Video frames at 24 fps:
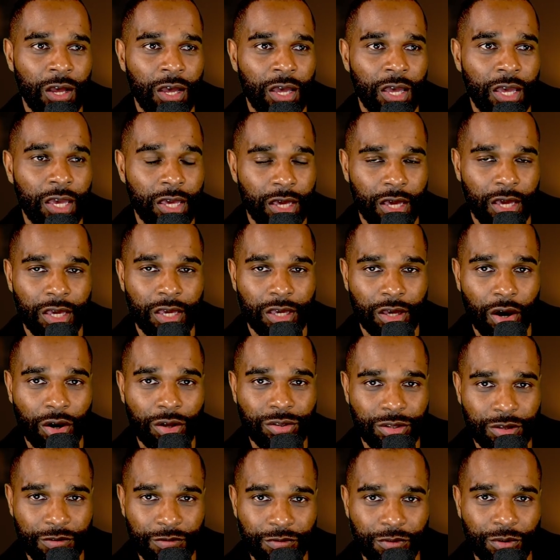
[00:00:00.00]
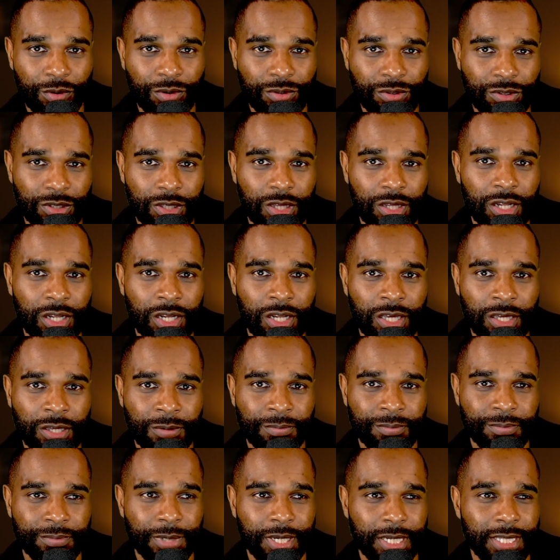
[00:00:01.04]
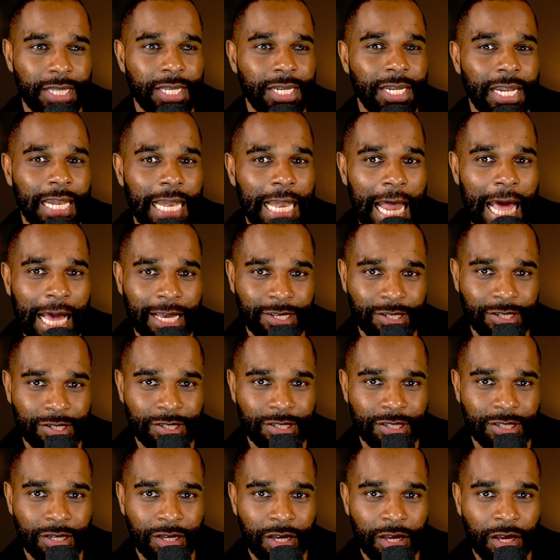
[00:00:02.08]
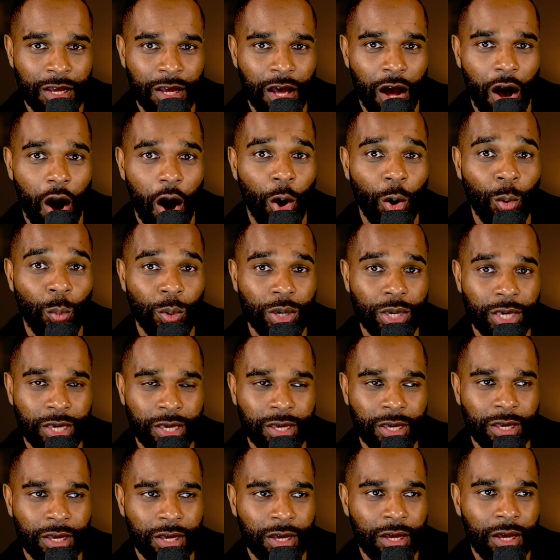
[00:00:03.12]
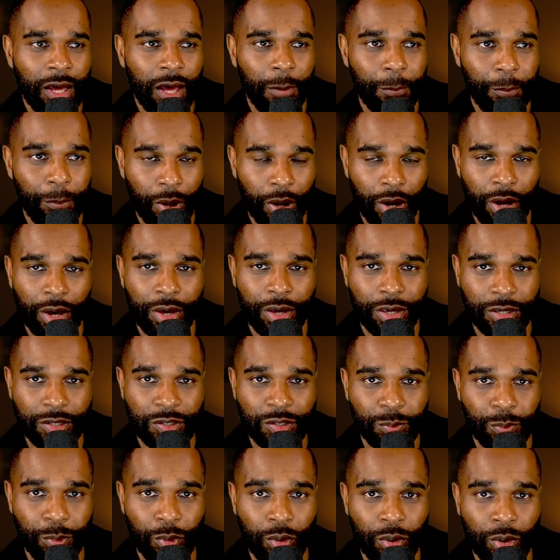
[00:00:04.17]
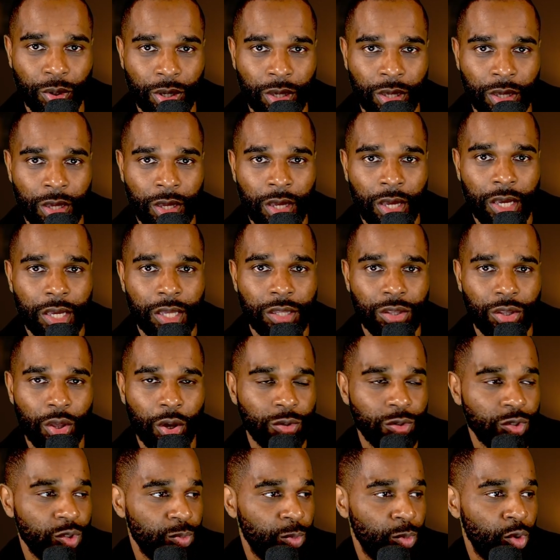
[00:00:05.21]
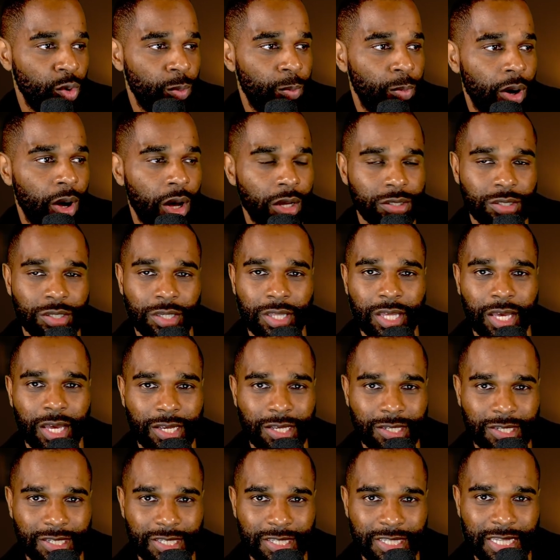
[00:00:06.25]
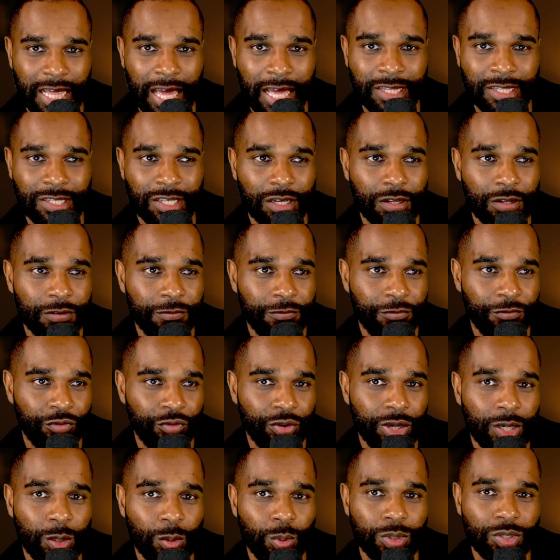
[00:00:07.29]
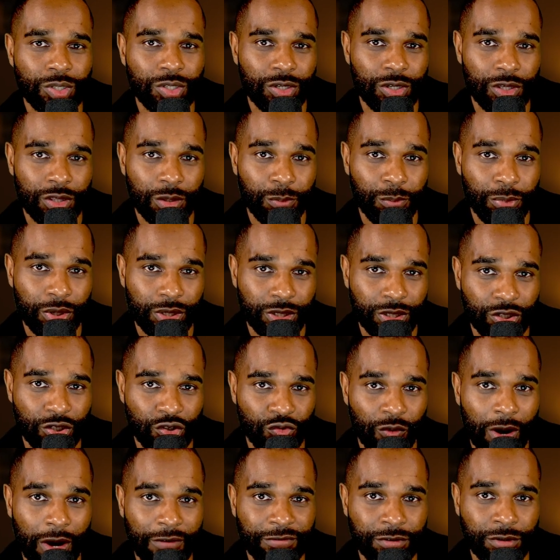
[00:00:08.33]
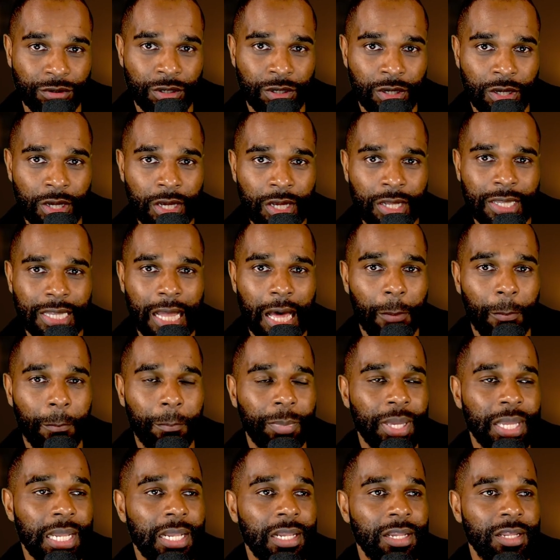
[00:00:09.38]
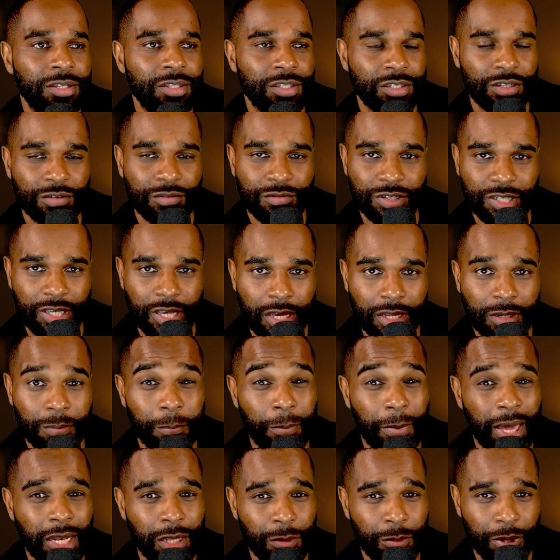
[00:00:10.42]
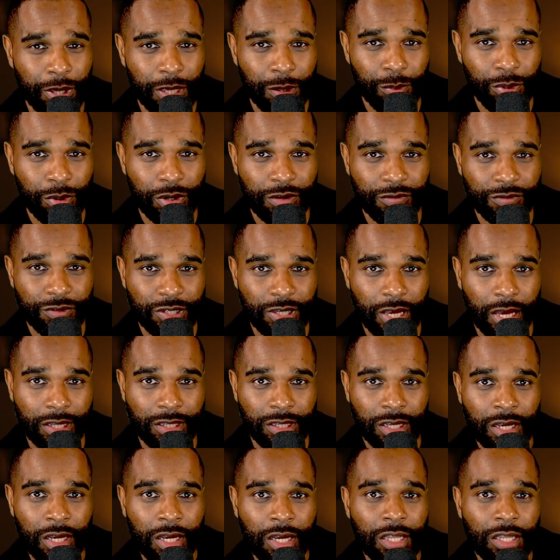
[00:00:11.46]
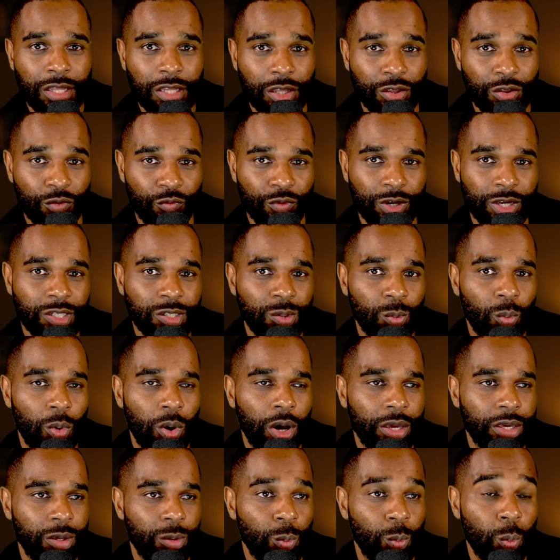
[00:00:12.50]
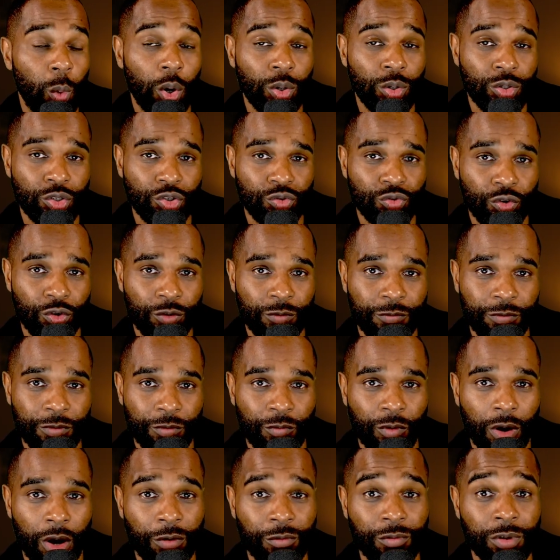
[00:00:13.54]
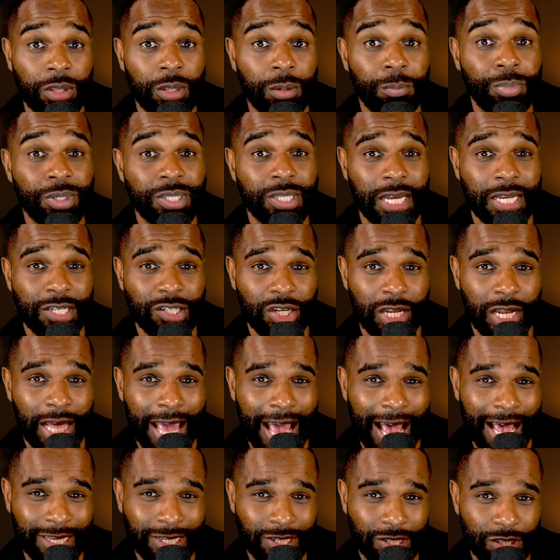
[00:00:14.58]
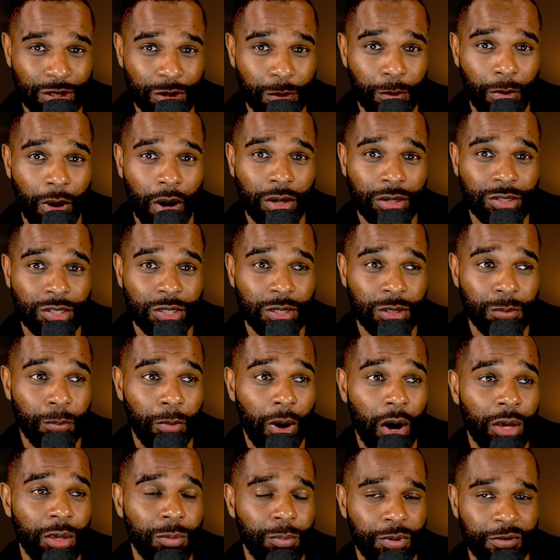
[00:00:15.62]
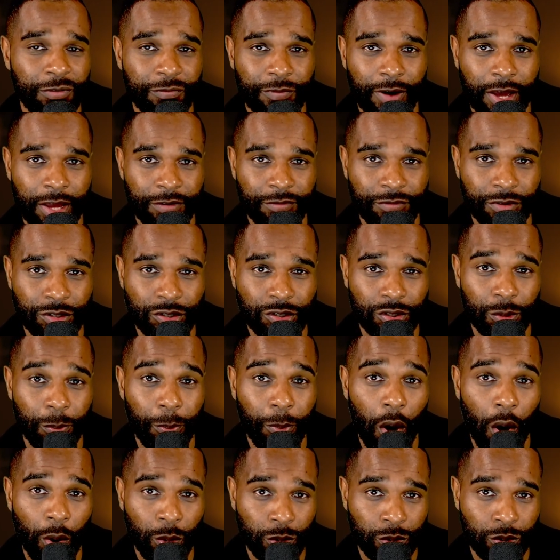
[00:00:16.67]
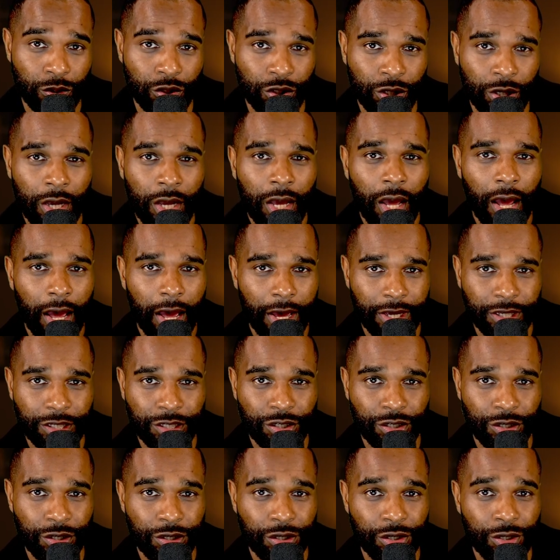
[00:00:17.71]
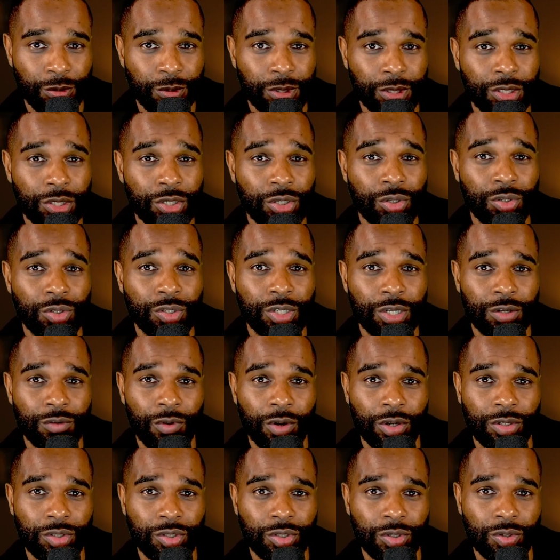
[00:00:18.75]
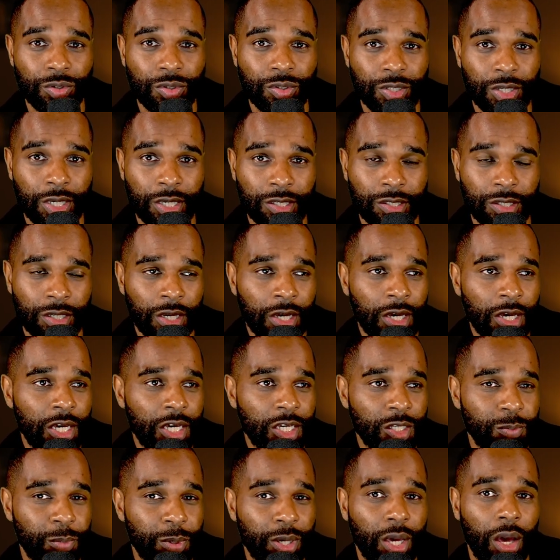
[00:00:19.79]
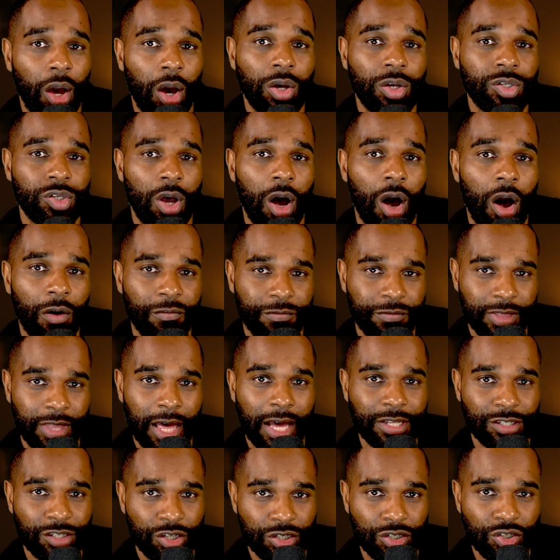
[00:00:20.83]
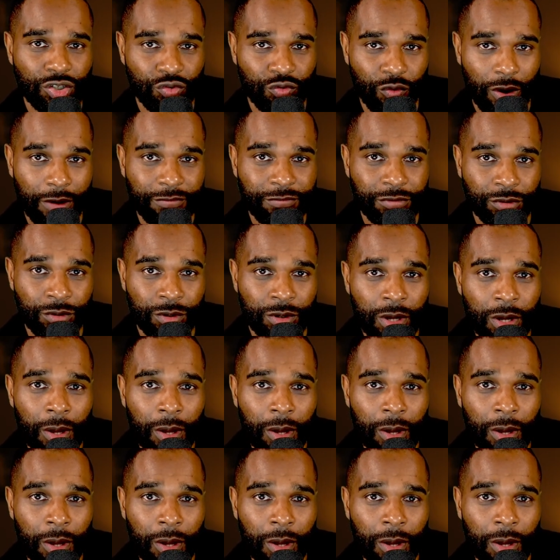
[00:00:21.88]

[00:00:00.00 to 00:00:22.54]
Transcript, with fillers: he, he got divorced, didn't he? It didn't last, owing, per his book, in no small part to the extent and frequency of the bloody travel. Now, millions have said, many people have said, that the reason why you won't join Ferrari and that potentially Aston Martin might be favourites to poach Adrian in 2026 is because of that travel.